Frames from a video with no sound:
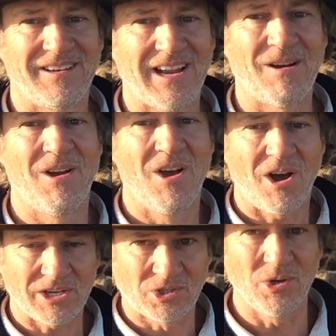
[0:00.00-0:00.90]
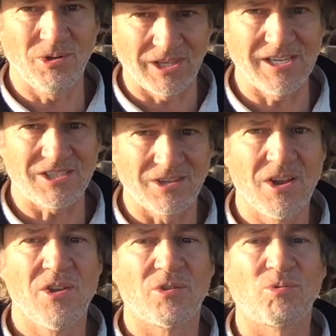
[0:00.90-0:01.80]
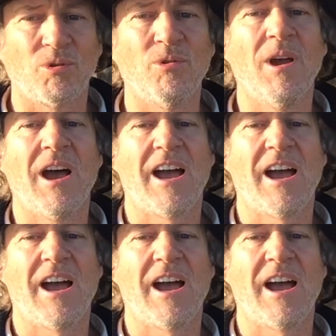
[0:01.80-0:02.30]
Now, I do this through